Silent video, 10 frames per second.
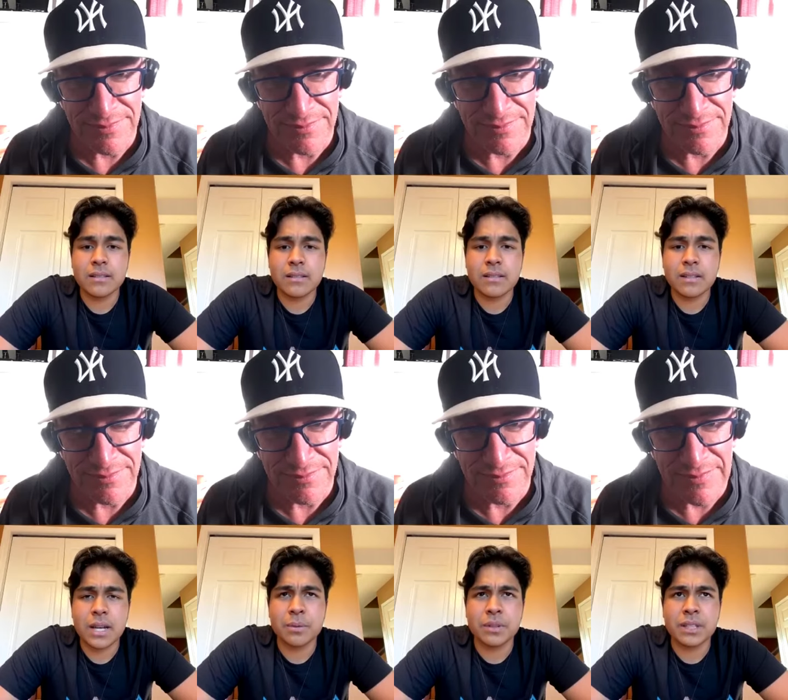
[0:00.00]
Speaker 1: I
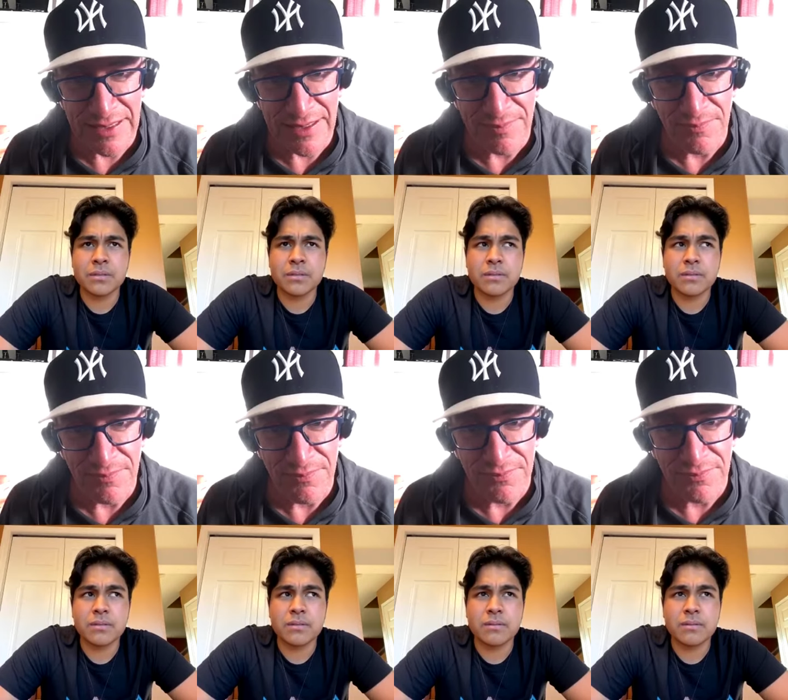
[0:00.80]
believe.
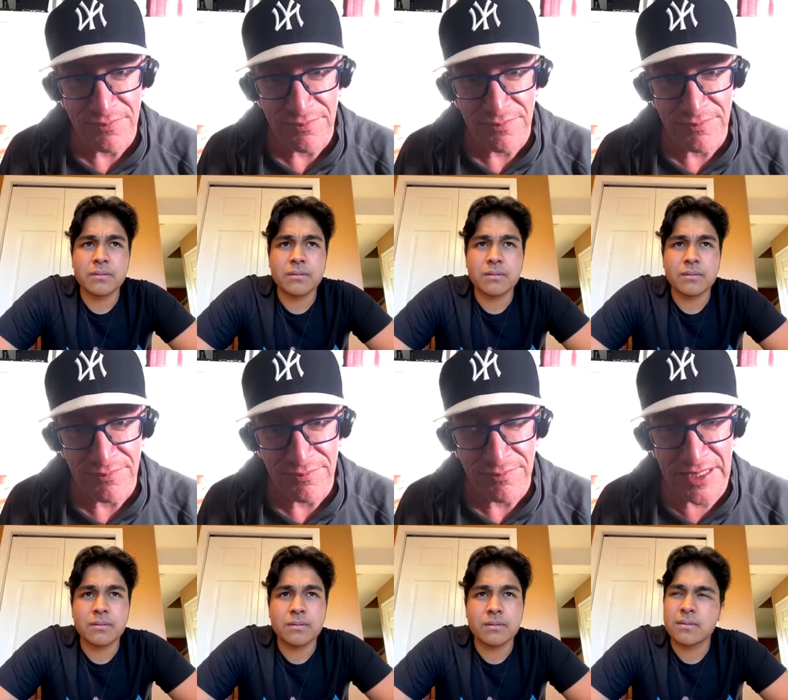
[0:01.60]

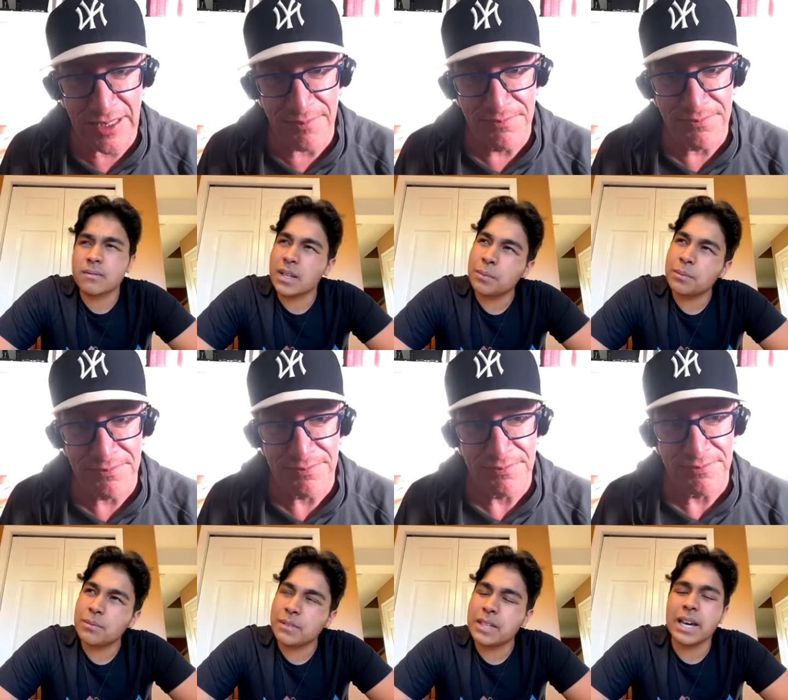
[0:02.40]
Okay.
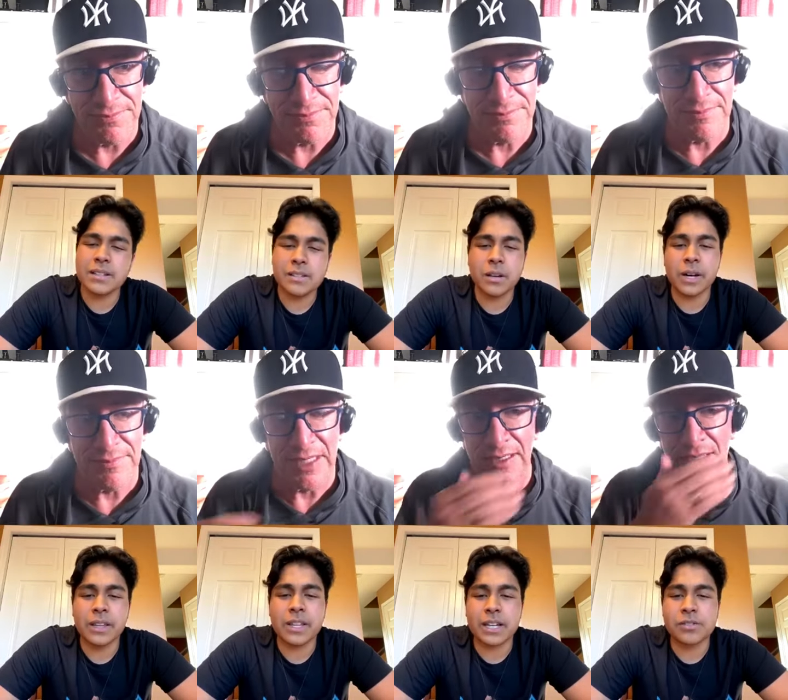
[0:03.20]
Yeah, so I think
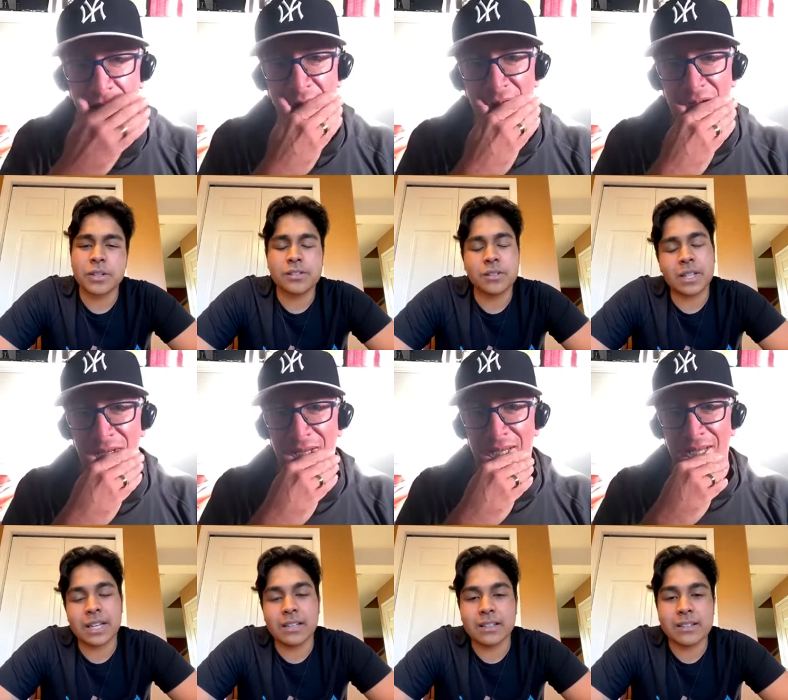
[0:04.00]
I did eight
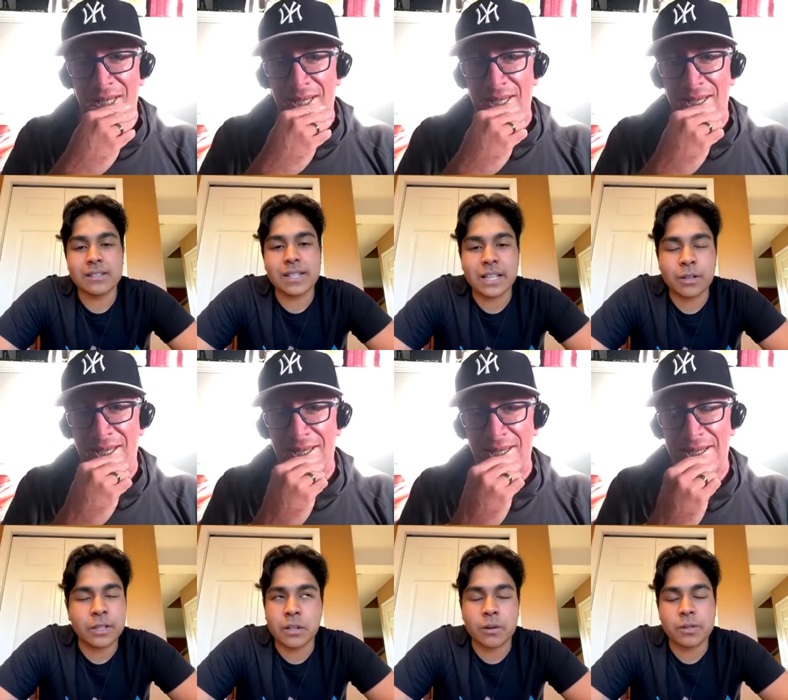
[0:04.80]
because I don't think there
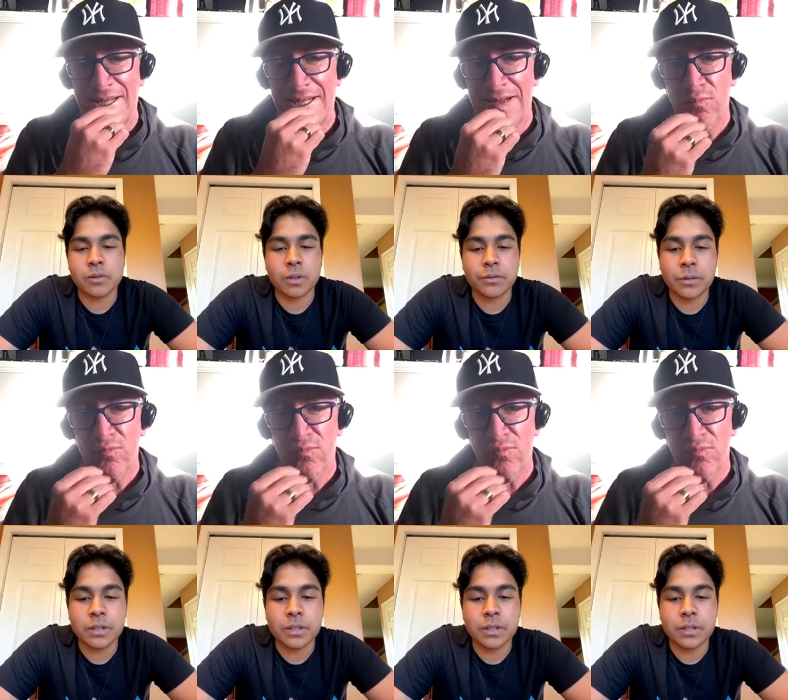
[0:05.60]
was a 24.